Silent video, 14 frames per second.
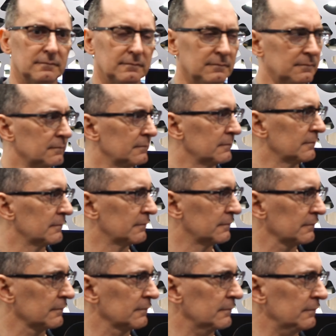
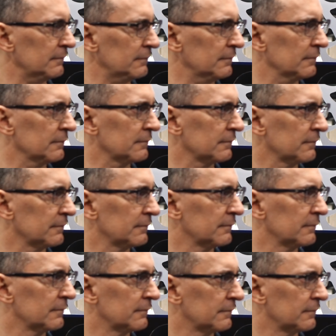
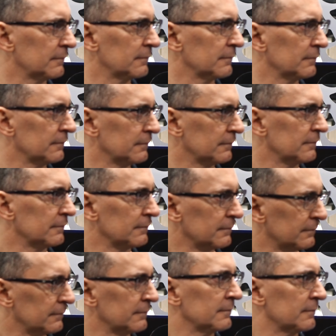
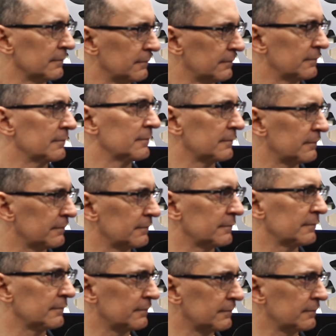
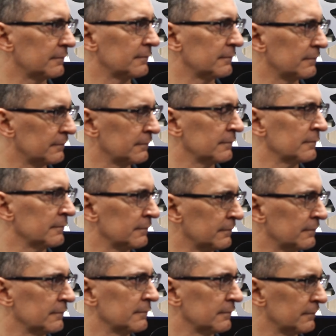
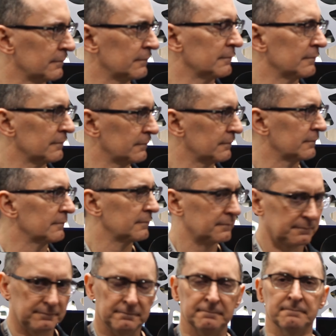
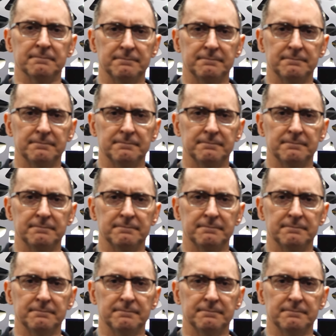The person shown says nothing.